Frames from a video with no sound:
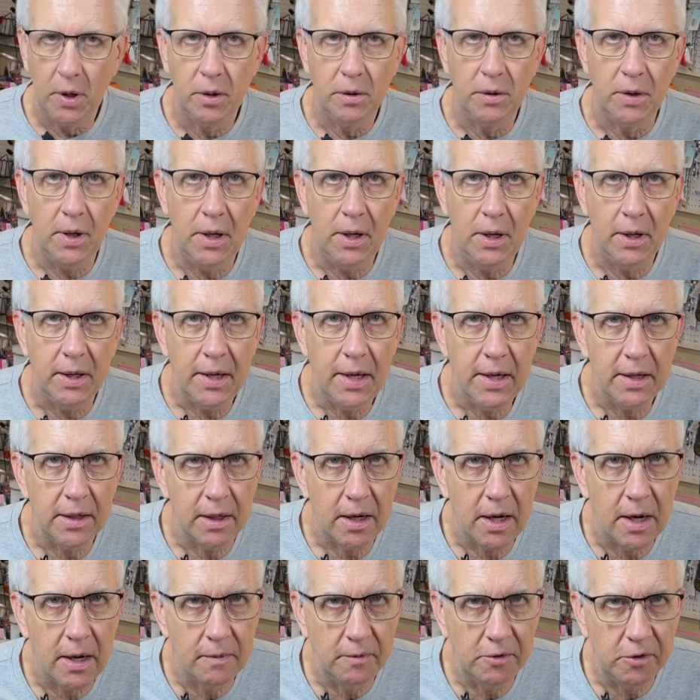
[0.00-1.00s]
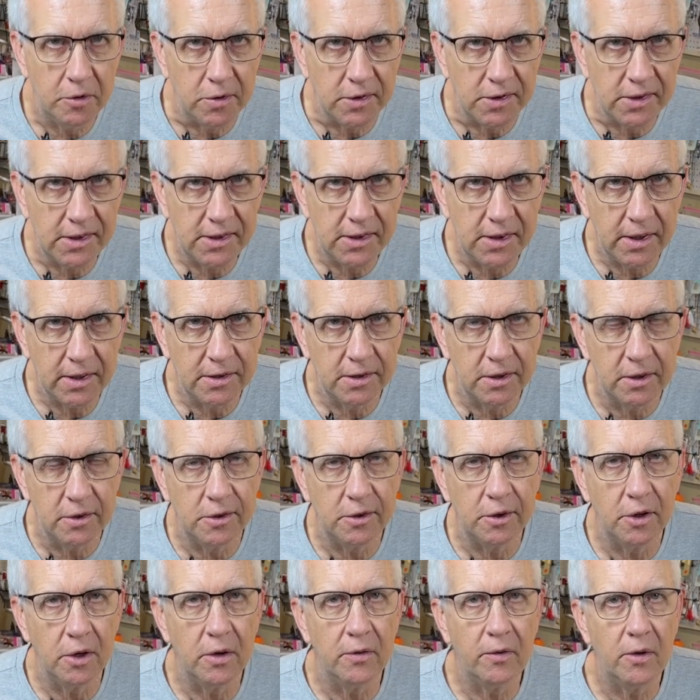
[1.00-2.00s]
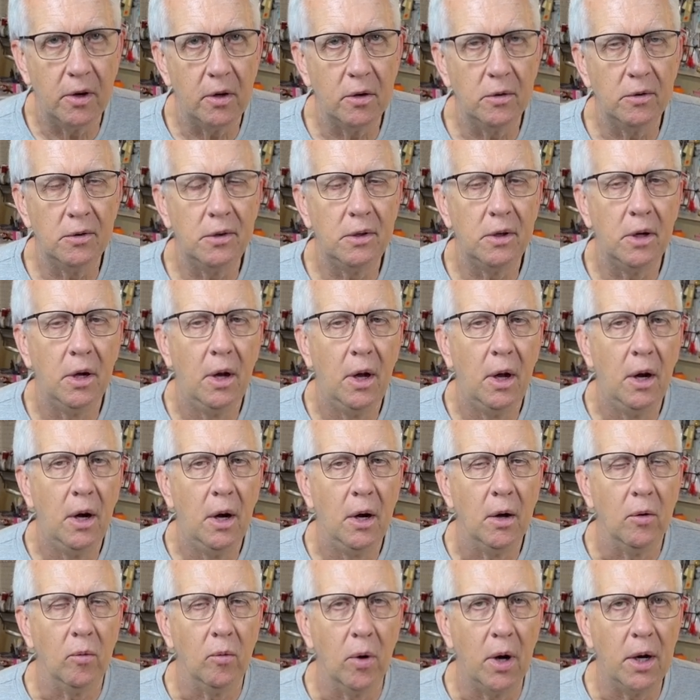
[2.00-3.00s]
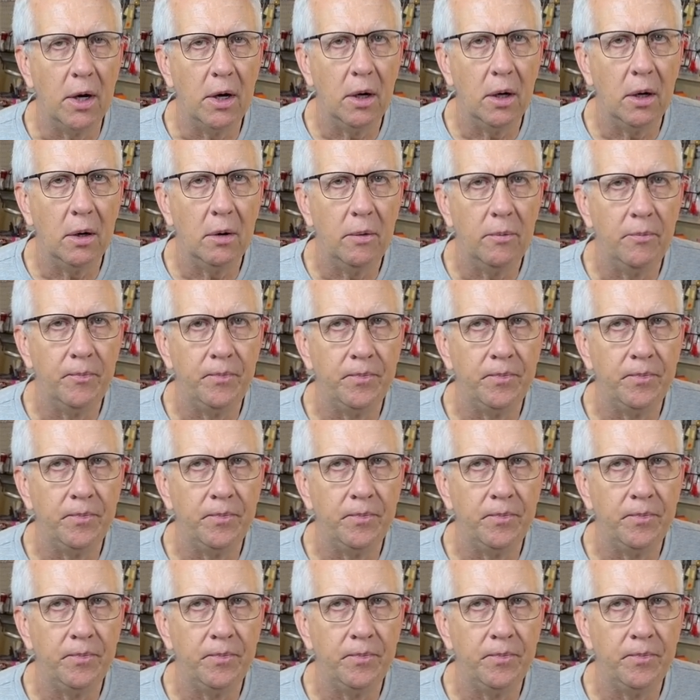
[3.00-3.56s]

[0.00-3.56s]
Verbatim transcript: The kit comes with six servos, rudder,